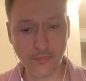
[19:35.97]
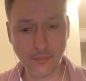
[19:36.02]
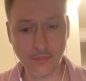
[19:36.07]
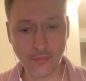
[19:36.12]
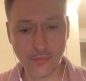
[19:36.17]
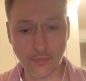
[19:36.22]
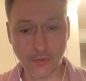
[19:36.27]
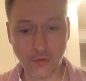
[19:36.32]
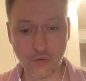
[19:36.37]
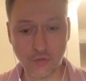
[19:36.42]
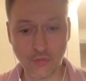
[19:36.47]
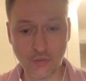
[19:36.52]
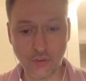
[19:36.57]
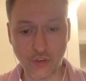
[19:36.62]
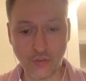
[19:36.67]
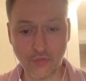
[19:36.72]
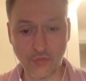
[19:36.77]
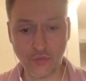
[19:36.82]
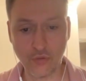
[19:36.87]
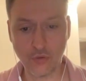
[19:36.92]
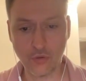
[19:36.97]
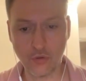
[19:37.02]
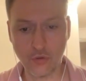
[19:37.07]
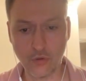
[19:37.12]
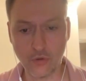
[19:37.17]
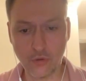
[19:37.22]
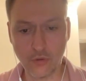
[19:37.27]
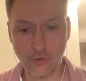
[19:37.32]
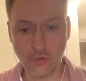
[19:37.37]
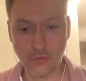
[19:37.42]
Bishop
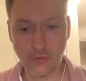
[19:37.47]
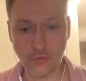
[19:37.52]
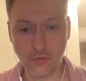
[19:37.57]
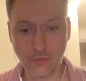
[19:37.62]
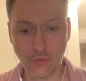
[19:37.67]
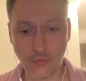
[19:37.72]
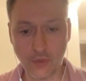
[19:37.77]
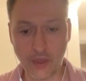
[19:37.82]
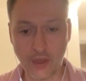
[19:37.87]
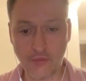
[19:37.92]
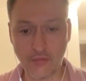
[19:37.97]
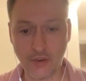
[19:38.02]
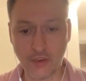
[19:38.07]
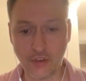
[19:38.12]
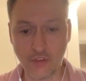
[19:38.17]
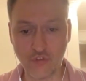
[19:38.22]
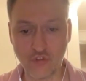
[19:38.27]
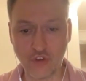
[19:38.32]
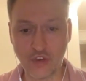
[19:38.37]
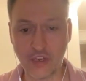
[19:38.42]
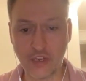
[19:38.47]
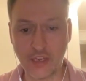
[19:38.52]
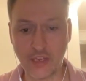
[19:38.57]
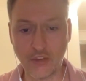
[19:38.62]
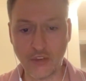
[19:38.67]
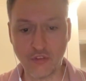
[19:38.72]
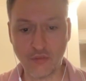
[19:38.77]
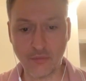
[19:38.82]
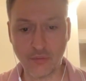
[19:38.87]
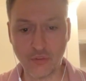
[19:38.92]
g4. We have an exchange
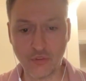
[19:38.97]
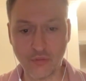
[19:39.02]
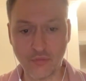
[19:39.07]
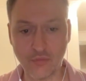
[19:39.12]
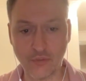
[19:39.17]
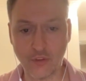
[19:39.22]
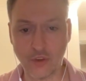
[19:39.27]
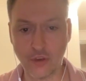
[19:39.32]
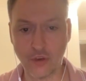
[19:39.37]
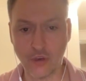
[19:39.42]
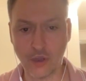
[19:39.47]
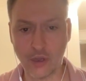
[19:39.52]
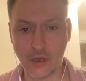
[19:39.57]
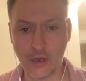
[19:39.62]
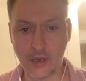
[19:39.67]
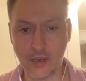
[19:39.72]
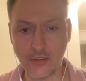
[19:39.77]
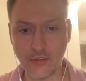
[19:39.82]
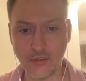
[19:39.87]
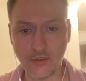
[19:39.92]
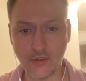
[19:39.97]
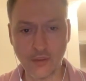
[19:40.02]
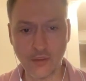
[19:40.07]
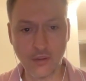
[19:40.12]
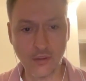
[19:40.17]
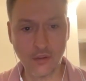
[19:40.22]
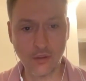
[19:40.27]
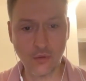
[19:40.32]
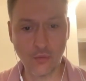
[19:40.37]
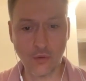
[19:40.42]
of bishop for the knight.
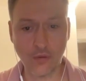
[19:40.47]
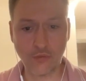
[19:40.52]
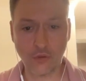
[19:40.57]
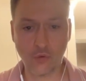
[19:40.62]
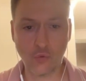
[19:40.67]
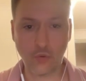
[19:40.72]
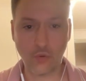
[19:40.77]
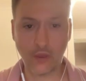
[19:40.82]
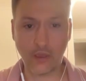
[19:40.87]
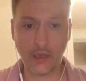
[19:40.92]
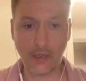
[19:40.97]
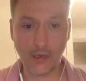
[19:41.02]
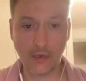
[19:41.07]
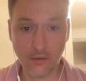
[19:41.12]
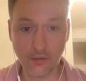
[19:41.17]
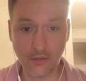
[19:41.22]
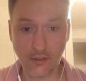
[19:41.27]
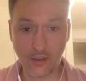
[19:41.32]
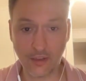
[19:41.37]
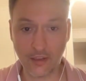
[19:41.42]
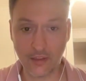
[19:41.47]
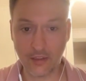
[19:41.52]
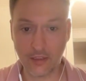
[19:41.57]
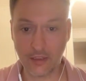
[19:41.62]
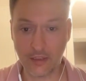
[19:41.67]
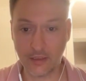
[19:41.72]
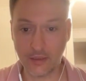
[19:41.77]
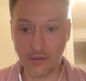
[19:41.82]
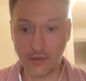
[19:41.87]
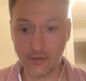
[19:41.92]
We have the queen
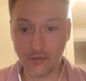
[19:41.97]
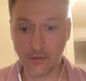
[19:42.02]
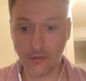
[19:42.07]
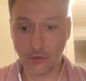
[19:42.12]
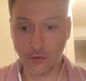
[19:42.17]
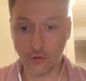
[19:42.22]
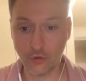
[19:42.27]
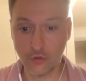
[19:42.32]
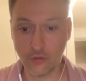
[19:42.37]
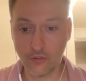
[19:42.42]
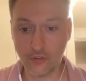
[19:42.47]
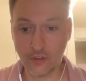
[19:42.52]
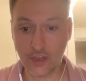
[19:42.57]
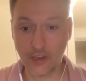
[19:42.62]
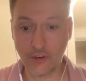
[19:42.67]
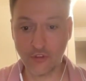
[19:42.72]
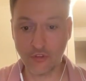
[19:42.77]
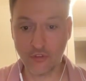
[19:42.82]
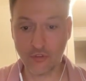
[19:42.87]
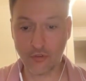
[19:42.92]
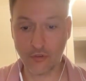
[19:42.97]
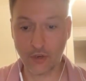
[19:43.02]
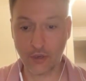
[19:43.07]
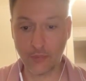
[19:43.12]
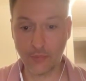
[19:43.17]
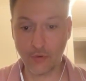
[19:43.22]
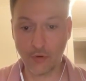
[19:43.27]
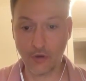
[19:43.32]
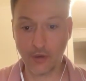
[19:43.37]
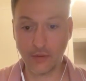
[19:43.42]
tickling the loose h3
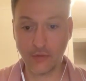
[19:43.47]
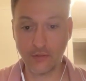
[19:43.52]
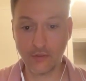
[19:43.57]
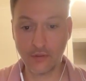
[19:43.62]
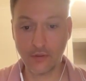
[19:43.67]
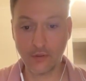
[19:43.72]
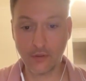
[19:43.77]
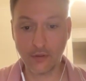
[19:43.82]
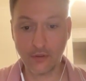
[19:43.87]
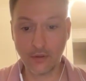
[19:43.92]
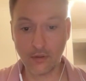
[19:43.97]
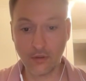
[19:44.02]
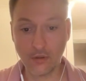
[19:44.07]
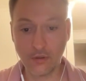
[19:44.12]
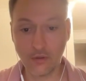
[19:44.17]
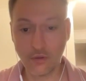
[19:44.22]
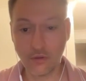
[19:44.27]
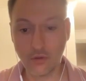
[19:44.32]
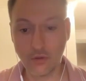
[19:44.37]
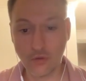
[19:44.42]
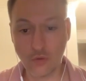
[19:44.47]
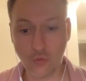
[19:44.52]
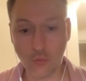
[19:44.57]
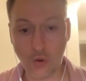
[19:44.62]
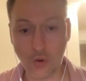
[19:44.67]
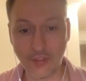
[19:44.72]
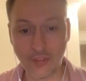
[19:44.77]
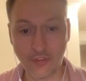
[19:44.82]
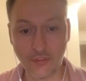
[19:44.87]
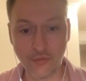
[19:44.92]
point.
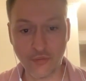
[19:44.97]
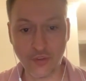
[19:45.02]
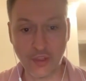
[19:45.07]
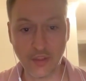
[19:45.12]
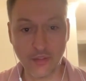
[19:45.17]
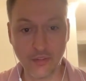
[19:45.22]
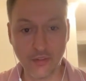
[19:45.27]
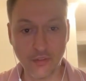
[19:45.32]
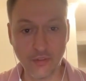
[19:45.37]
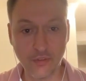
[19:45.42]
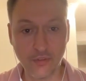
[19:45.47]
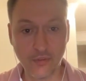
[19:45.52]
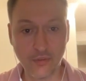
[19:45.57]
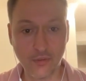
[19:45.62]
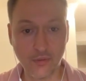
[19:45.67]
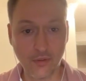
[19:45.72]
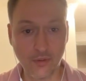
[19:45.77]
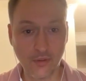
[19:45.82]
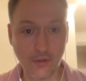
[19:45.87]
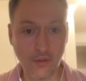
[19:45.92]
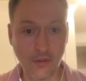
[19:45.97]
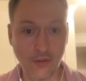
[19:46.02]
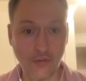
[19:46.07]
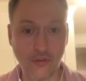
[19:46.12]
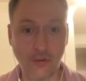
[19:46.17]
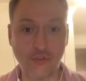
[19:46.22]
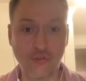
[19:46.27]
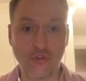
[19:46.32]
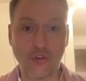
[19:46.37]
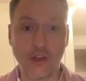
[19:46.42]
White defends,
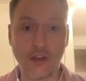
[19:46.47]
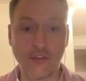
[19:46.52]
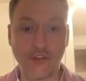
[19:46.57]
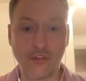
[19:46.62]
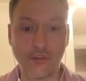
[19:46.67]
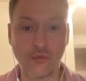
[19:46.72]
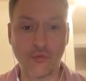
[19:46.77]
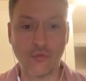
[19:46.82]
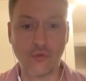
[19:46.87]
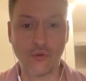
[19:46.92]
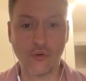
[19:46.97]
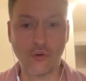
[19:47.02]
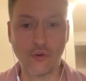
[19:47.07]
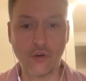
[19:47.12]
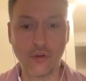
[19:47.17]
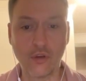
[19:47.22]
centralizing the rook.